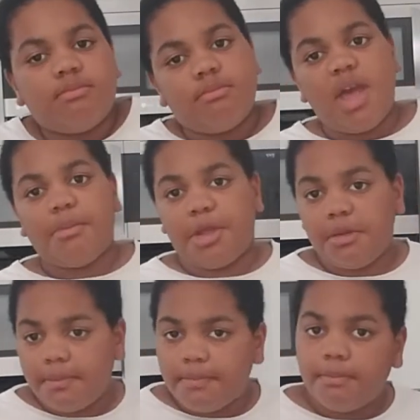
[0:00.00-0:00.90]

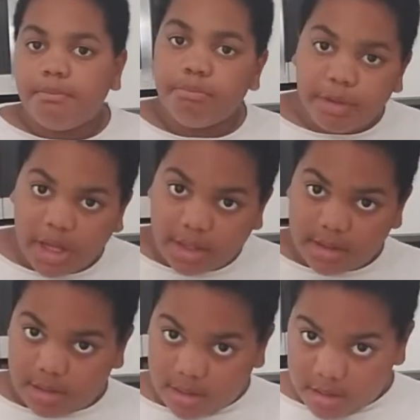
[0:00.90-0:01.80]
maybe
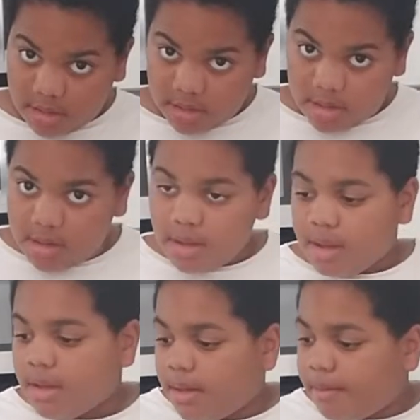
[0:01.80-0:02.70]
but
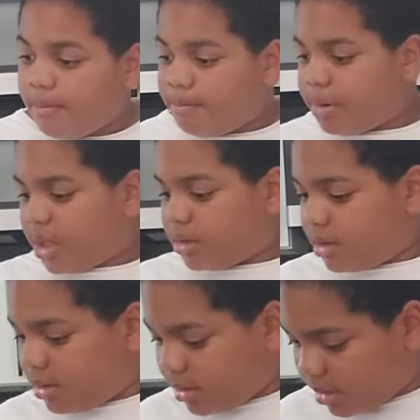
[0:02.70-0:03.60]
but
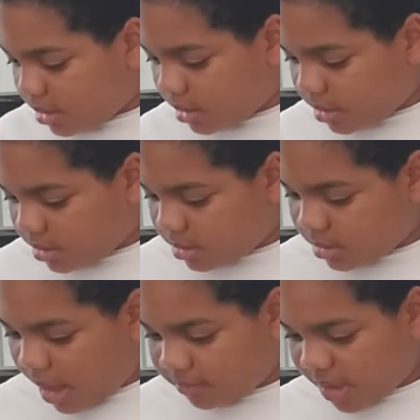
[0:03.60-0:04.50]

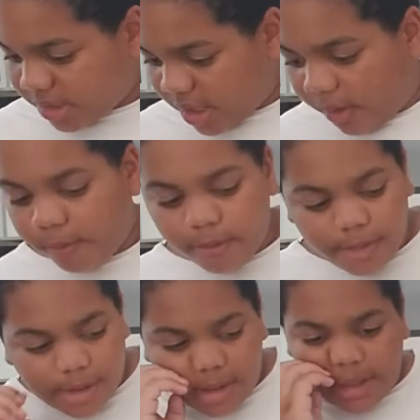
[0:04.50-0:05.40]
not right now
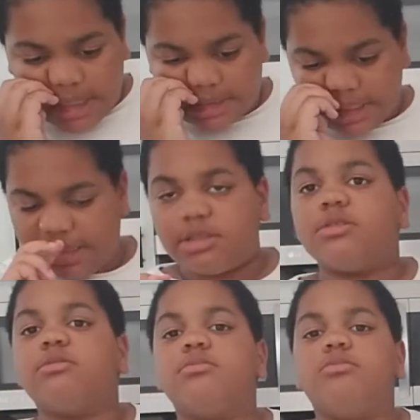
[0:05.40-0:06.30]
since
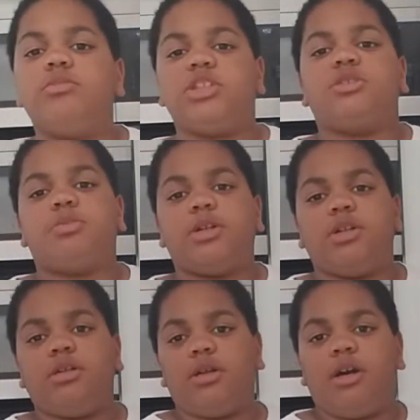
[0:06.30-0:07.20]
we just put
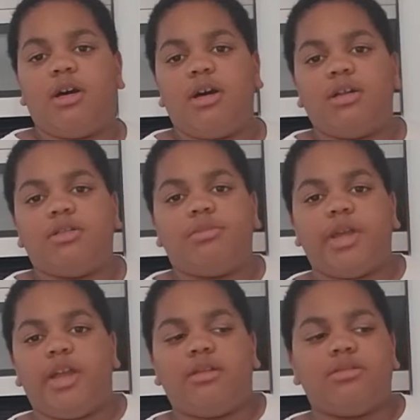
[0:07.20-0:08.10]
it on the
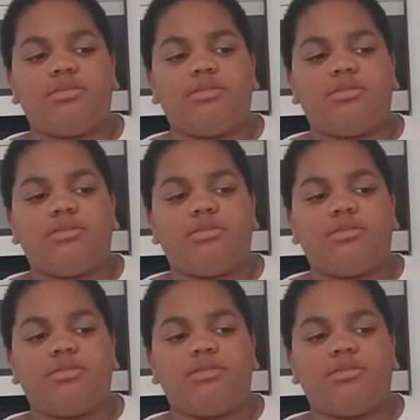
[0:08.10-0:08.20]
pan.